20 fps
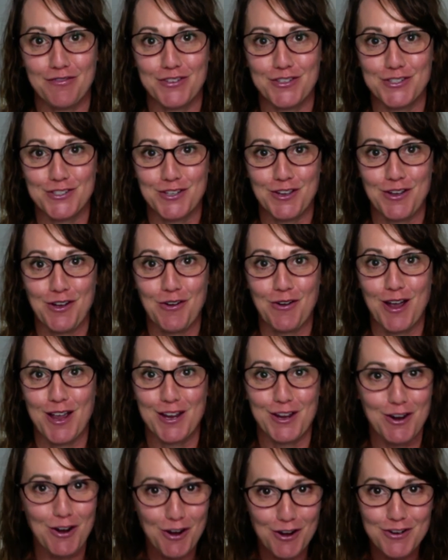So I
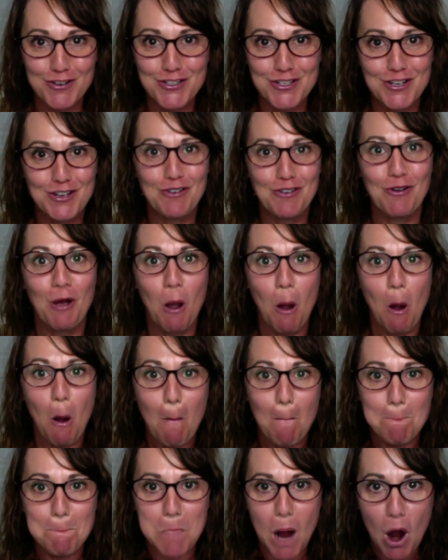encourage you,
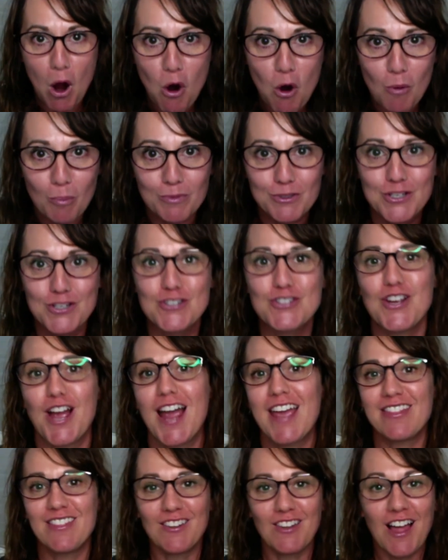boom, to
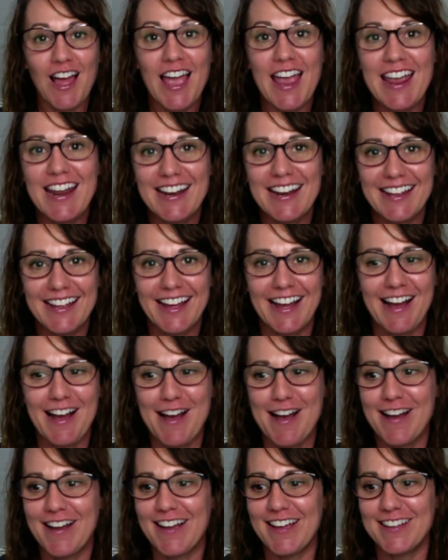shine the light
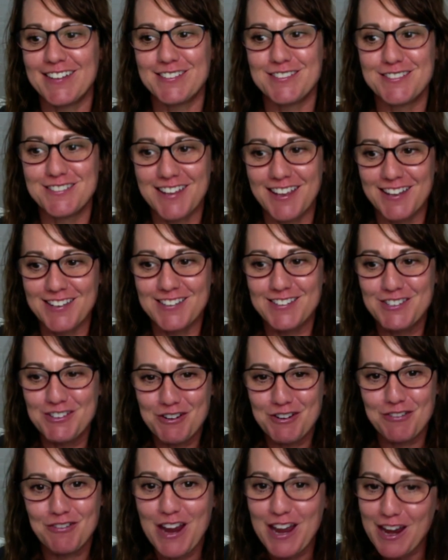and do
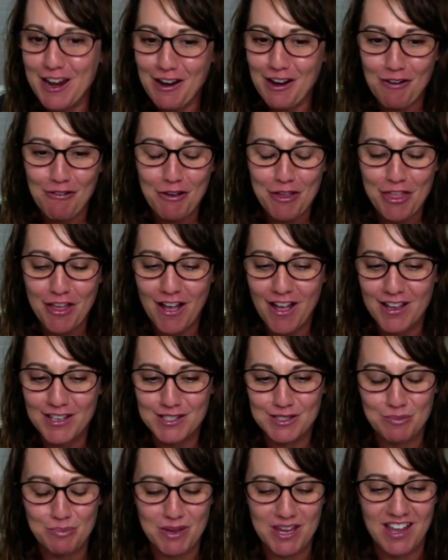it right here with
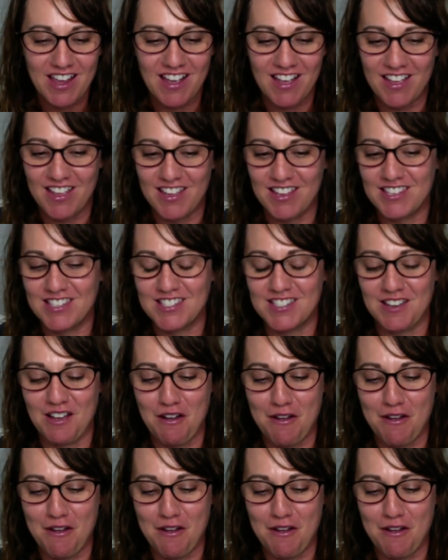us, because